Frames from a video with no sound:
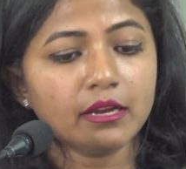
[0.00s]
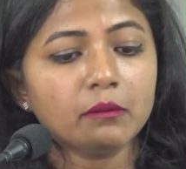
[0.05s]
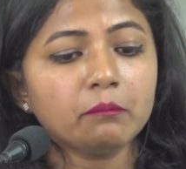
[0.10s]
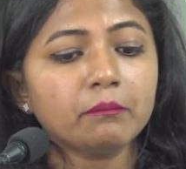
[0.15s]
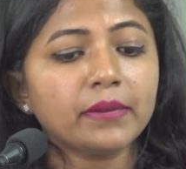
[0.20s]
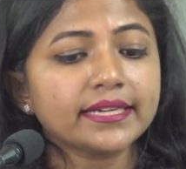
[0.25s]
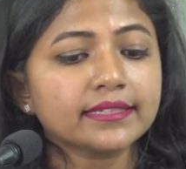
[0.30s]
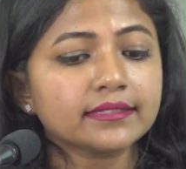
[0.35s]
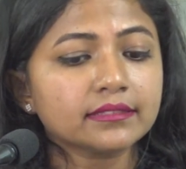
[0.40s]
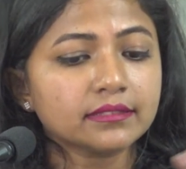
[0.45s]

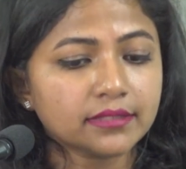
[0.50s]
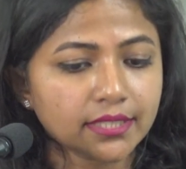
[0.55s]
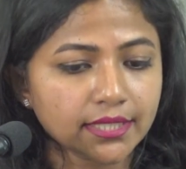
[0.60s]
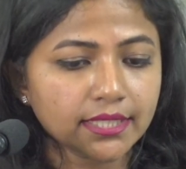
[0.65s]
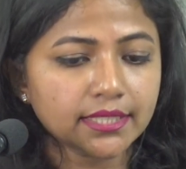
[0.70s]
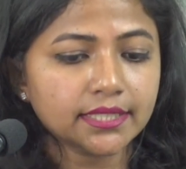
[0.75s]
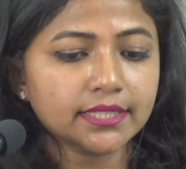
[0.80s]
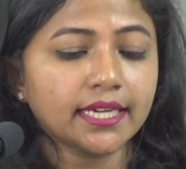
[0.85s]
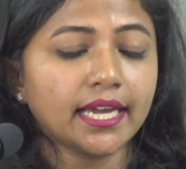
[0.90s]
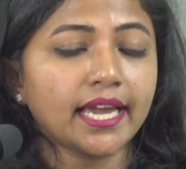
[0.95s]
But
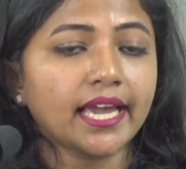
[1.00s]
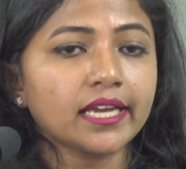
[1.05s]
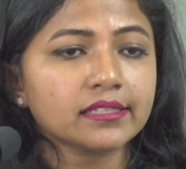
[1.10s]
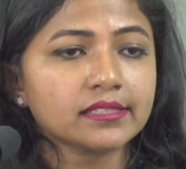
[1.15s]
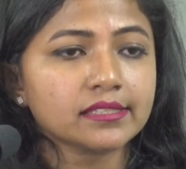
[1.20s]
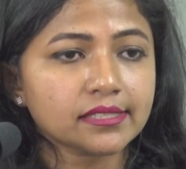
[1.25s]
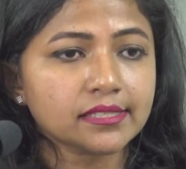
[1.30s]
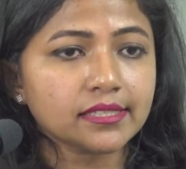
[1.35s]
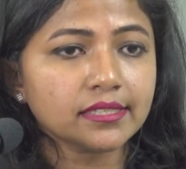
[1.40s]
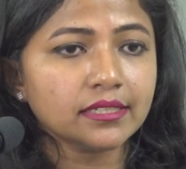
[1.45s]
third,
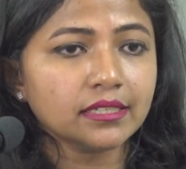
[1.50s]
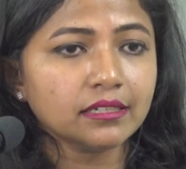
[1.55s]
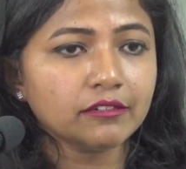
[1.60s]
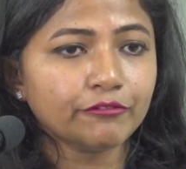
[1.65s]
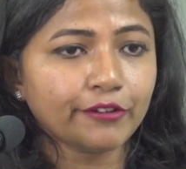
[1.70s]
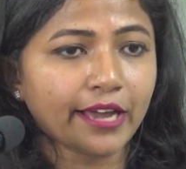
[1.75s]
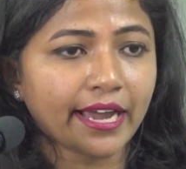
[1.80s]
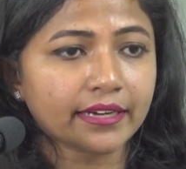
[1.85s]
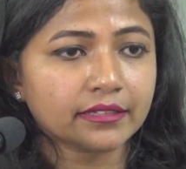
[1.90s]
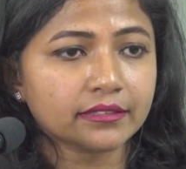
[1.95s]
external
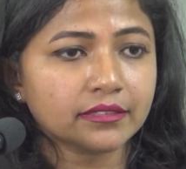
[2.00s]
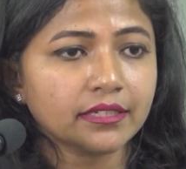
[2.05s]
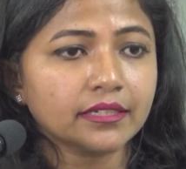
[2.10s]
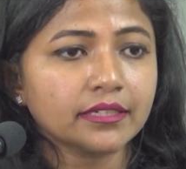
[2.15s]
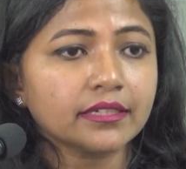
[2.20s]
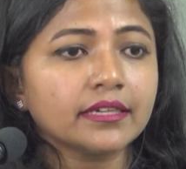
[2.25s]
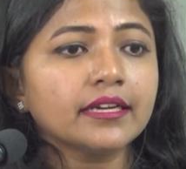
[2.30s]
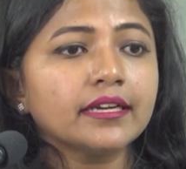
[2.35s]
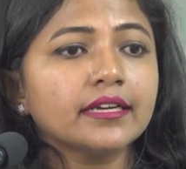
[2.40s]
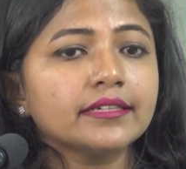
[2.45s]

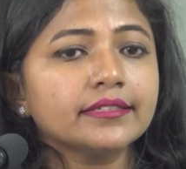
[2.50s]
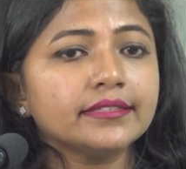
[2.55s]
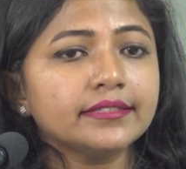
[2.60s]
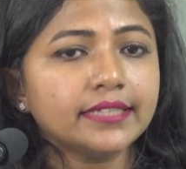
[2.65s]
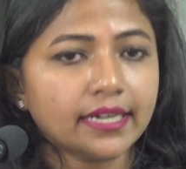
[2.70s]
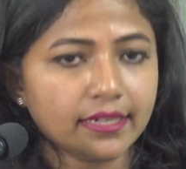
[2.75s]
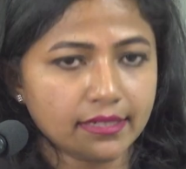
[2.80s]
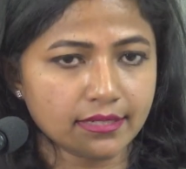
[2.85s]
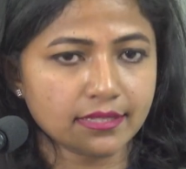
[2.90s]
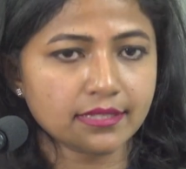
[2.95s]
factor
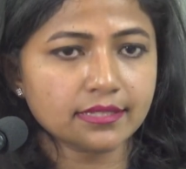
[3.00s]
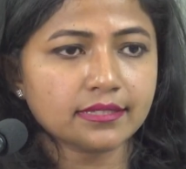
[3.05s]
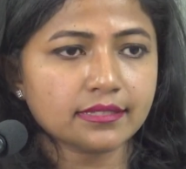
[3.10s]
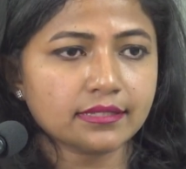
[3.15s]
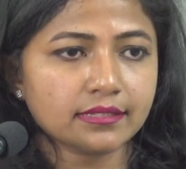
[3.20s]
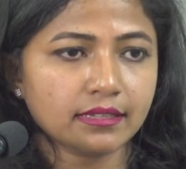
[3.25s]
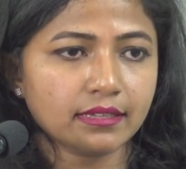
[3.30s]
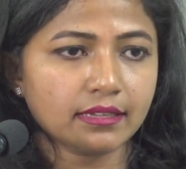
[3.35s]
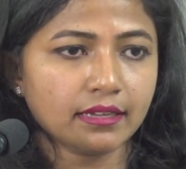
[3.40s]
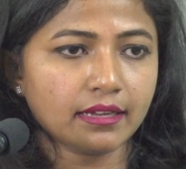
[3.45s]
does
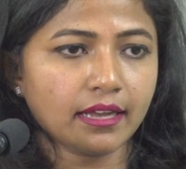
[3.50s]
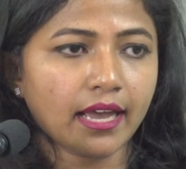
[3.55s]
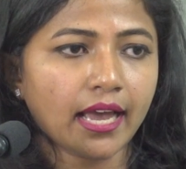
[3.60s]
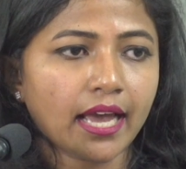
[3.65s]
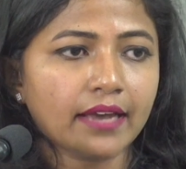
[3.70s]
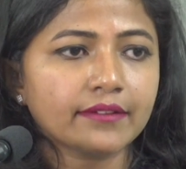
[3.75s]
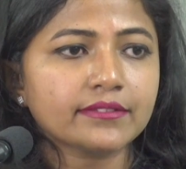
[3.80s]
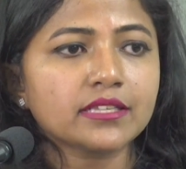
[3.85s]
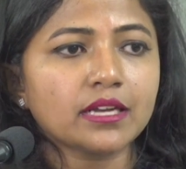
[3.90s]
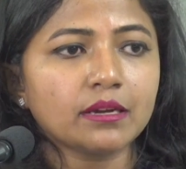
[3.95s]

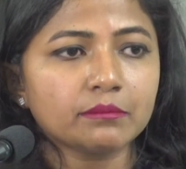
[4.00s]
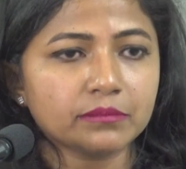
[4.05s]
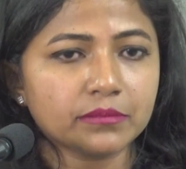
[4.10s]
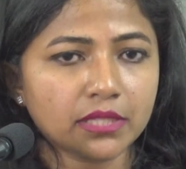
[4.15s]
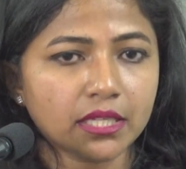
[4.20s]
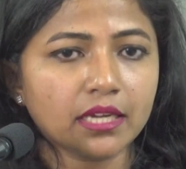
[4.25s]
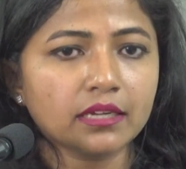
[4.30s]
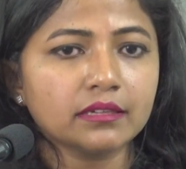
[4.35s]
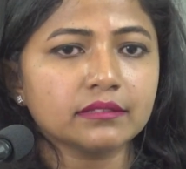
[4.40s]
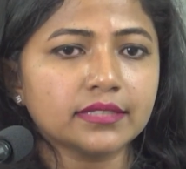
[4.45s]
have
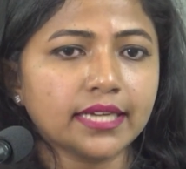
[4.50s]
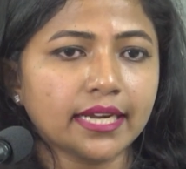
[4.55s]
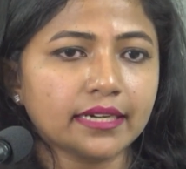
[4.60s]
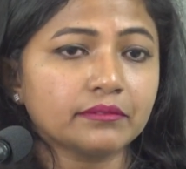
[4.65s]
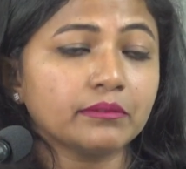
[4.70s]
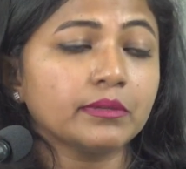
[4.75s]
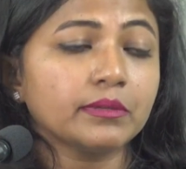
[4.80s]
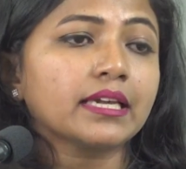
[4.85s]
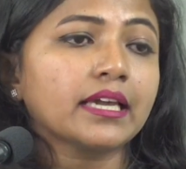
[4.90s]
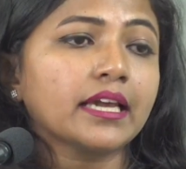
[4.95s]
something
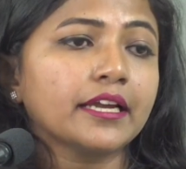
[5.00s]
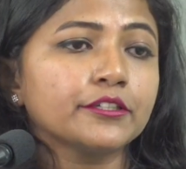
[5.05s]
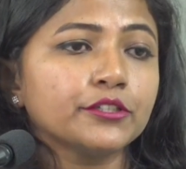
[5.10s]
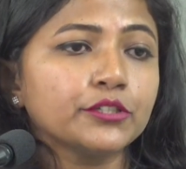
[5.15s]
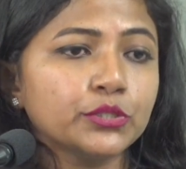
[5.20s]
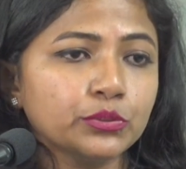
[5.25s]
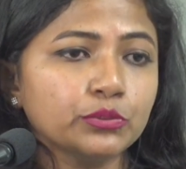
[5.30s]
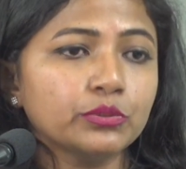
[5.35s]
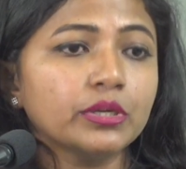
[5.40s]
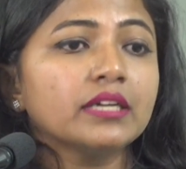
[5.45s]
that we can
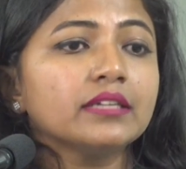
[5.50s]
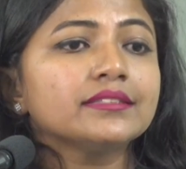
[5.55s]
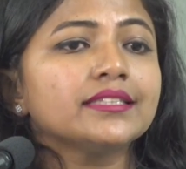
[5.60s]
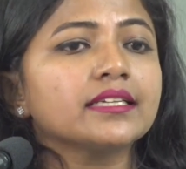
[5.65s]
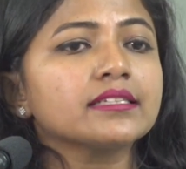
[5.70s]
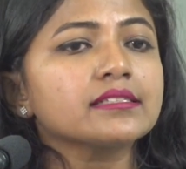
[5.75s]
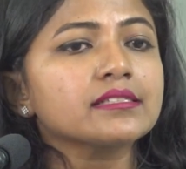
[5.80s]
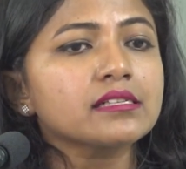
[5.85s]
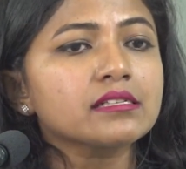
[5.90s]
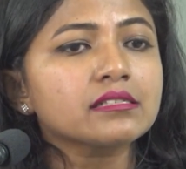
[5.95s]
do.
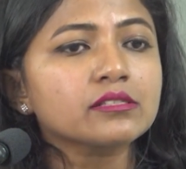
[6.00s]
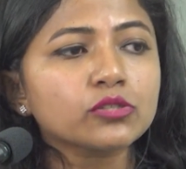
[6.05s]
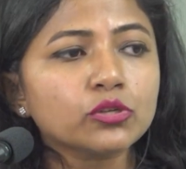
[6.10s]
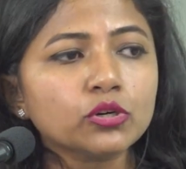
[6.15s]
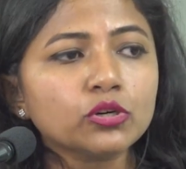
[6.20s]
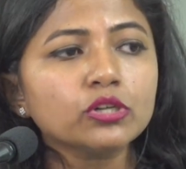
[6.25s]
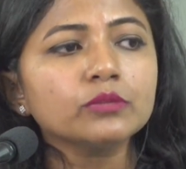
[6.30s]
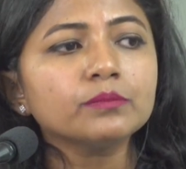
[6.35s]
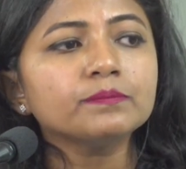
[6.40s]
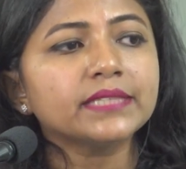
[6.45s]
There is a
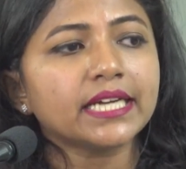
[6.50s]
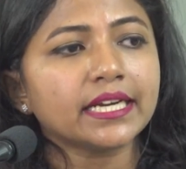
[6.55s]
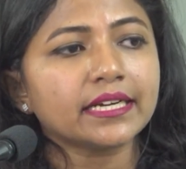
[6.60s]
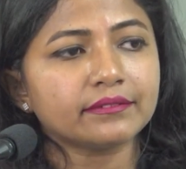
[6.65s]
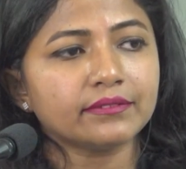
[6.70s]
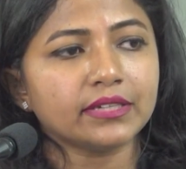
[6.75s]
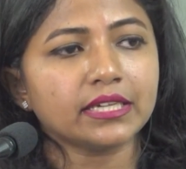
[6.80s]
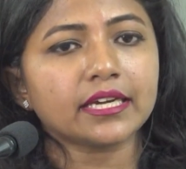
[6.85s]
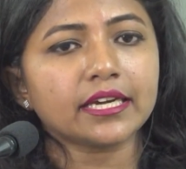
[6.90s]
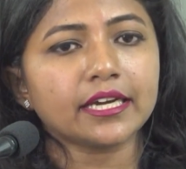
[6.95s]
scope
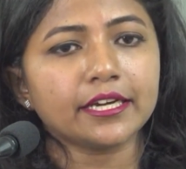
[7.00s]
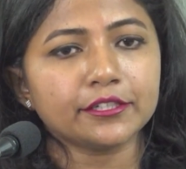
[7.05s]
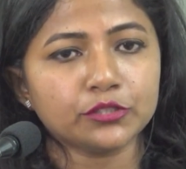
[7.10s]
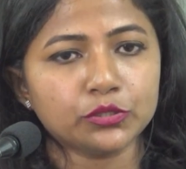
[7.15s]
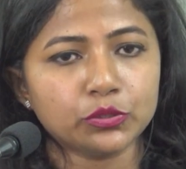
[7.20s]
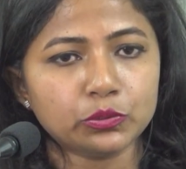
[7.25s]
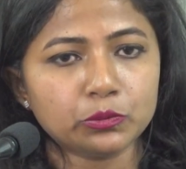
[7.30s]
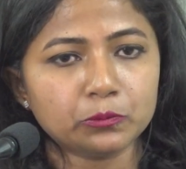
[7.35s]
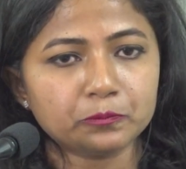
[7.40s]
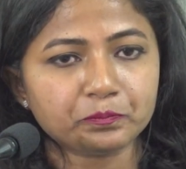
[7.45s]
that we can
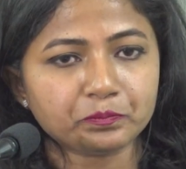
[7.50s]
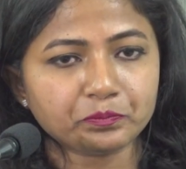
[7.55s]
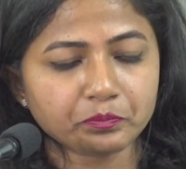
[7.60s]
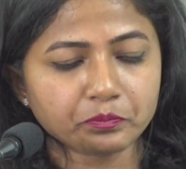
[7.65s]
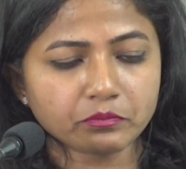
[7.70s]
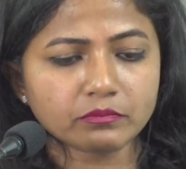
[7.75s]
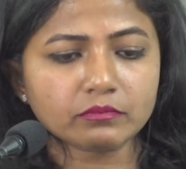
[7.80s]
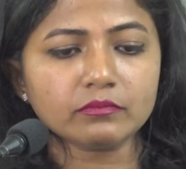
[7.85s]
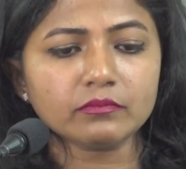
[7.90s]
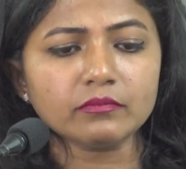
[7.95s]
do.
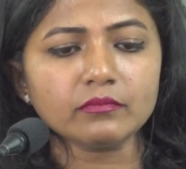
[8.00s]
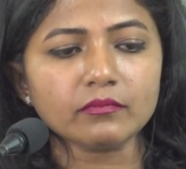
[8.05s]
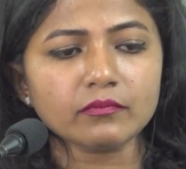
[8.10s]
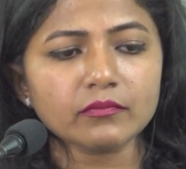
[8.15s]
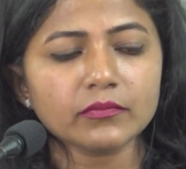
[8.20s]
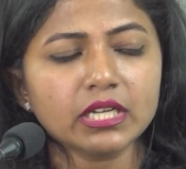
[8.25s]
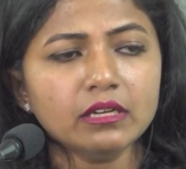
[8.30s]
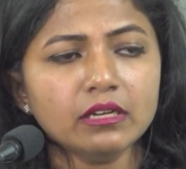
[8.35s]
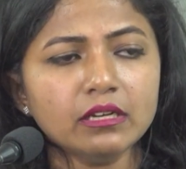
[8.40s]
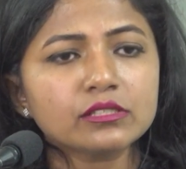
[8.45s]

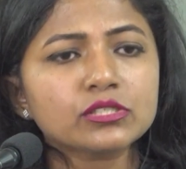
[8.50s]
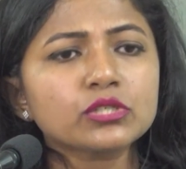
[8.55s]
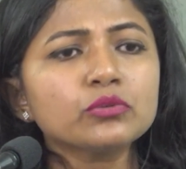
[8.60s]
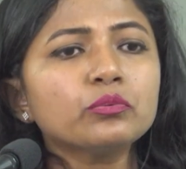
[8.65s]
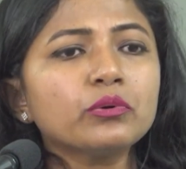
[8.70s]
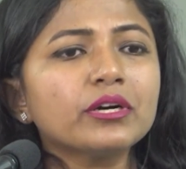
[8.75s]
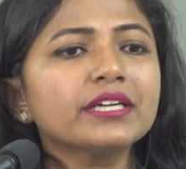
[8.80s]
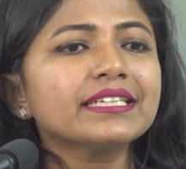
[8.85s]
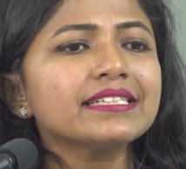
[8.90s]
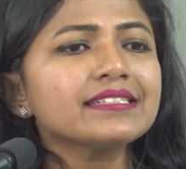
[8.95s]
So
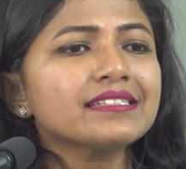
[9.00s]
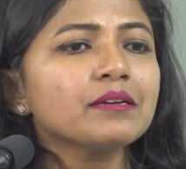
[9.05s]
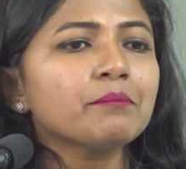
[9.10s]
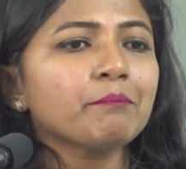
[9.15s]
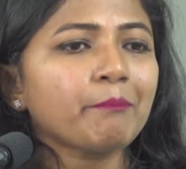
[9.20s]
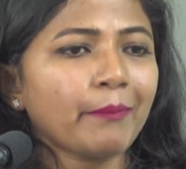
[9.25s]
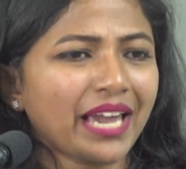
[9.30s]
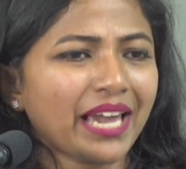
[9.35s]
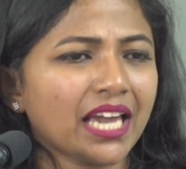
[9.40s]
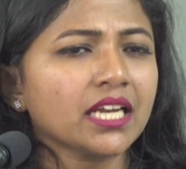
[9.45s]
what is the
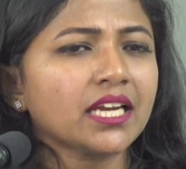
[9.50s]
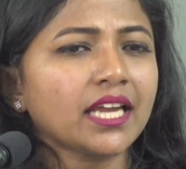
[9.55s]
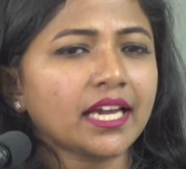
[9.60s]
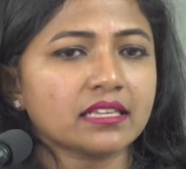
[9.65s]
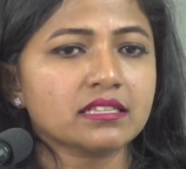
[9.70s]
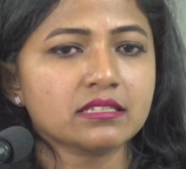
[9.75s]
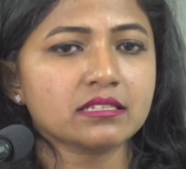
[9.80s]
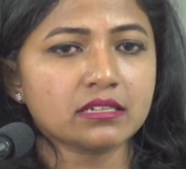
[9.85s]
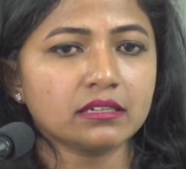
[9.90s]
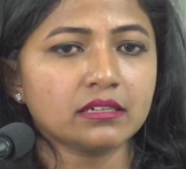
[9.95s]
main
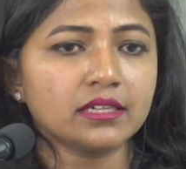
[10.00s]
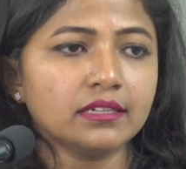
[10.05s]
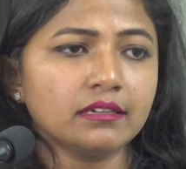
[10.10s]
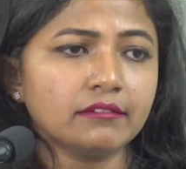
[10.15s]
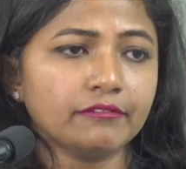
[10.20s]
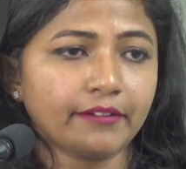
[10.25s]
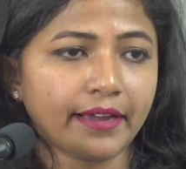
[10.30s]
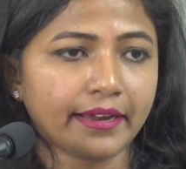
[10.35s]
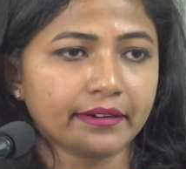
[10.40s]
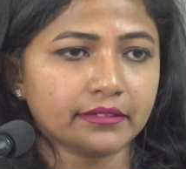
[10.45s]
external
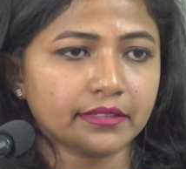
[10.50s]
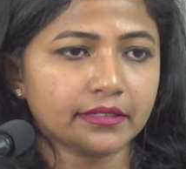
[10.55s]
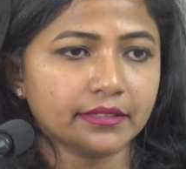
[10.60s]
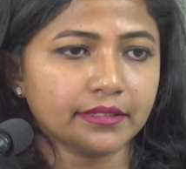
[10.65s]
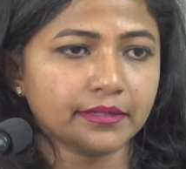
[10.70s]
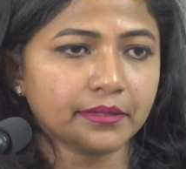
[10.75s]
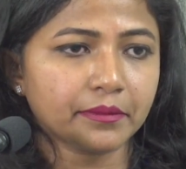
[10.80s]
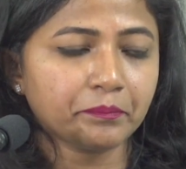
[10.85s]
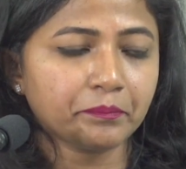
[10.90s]
factor?